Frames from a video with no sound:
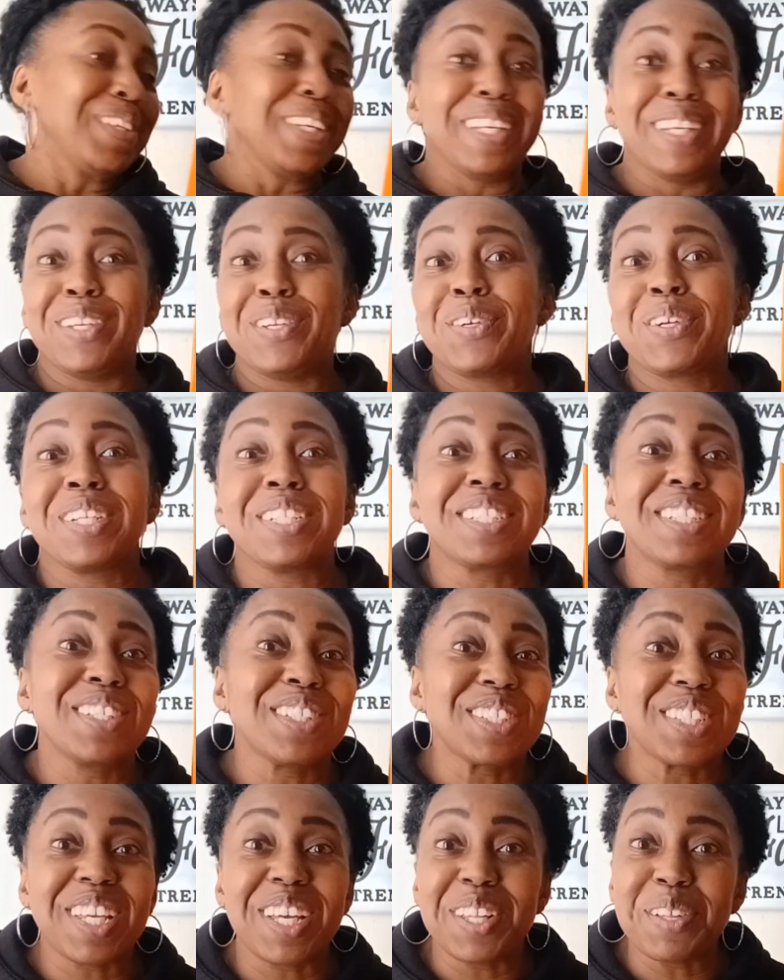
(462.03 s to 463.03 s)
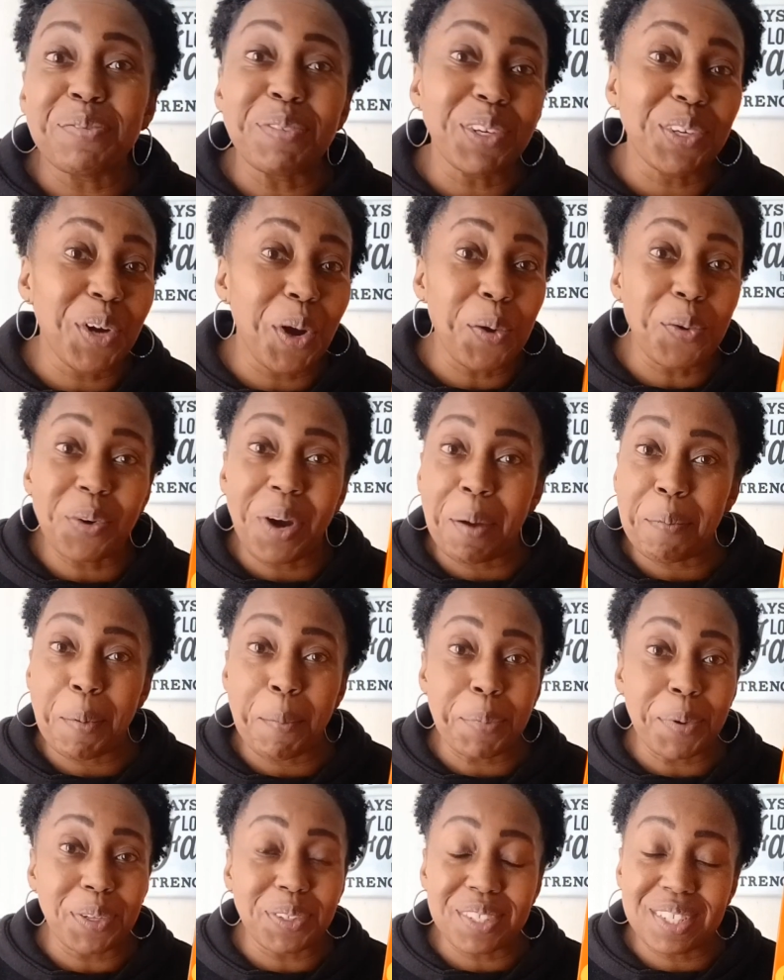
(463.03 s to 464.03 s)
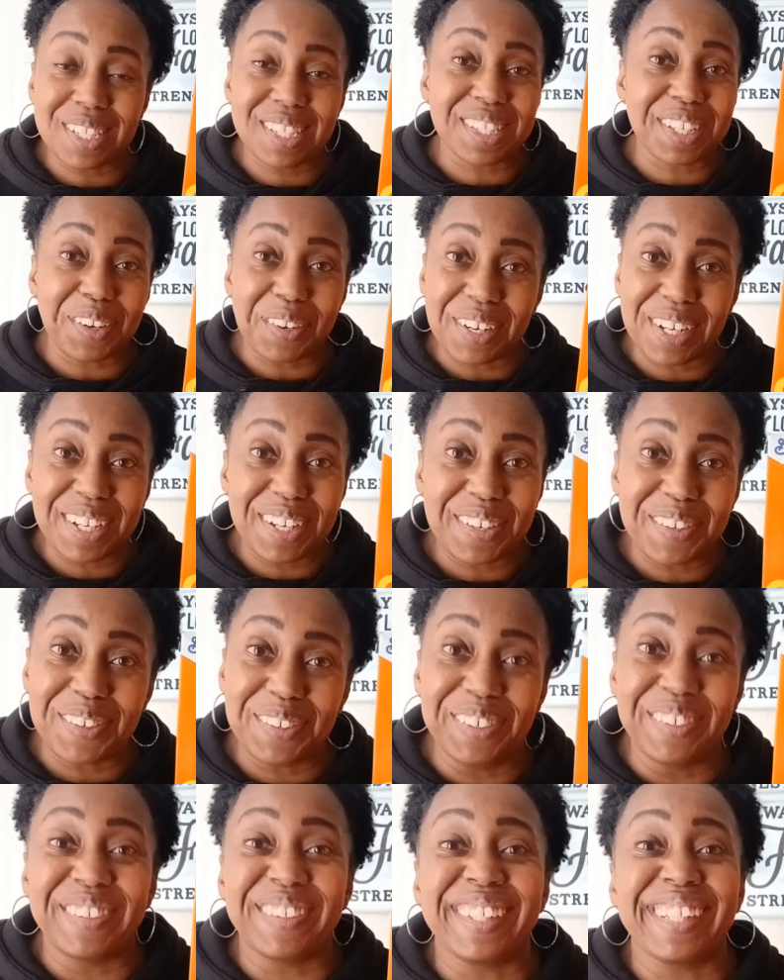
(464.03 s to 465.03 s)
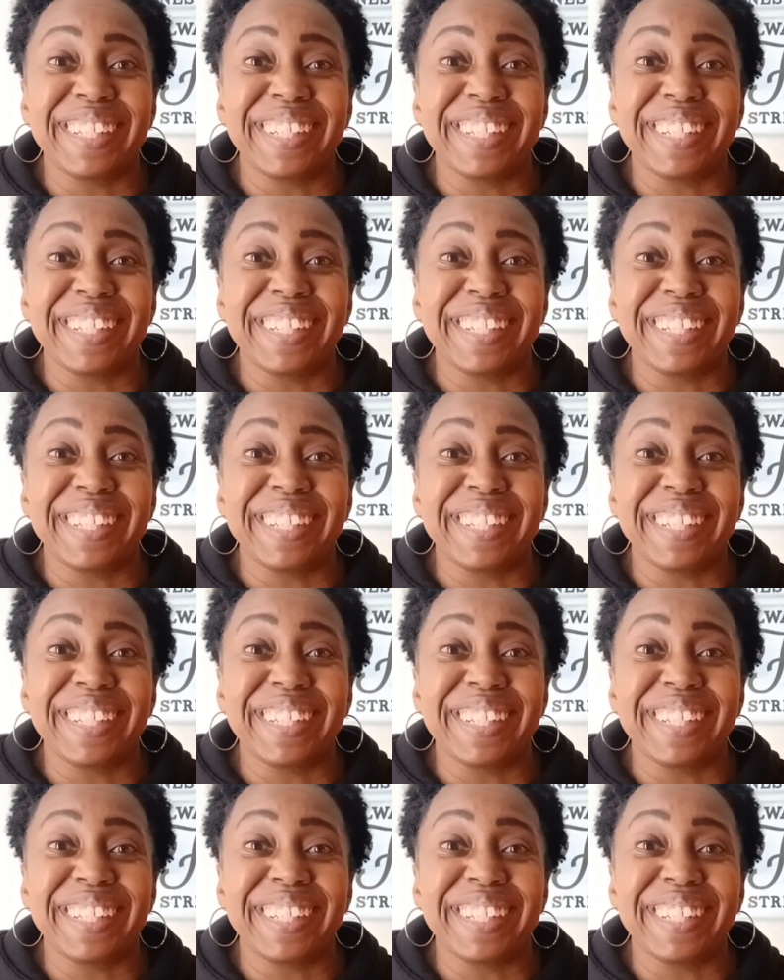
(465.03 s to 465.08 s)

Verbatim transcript: you could just tell them to go grab a bowl of cereal.